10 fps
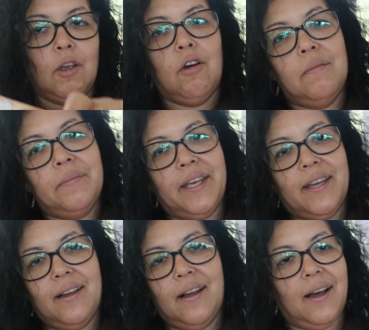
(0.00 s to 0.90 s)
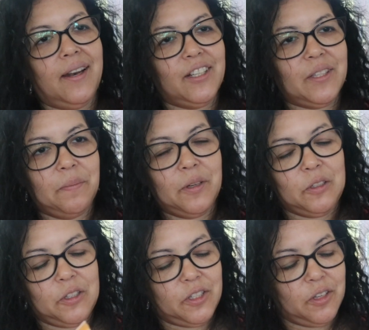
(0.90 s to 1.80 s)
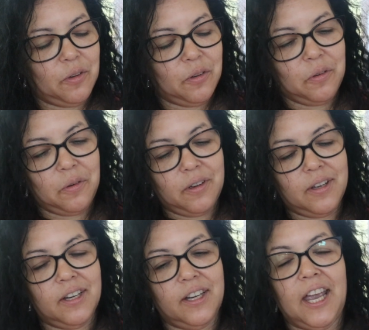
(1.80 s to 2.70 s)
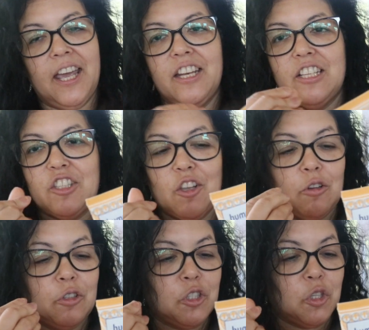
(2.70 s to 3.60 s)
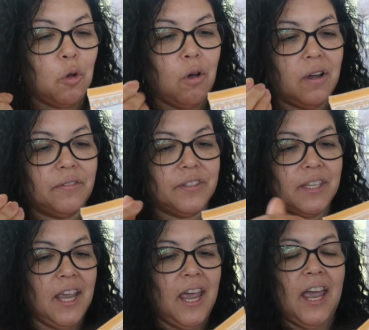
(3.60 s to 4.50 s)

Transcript: Oh my God, it smells so good and it's so soft.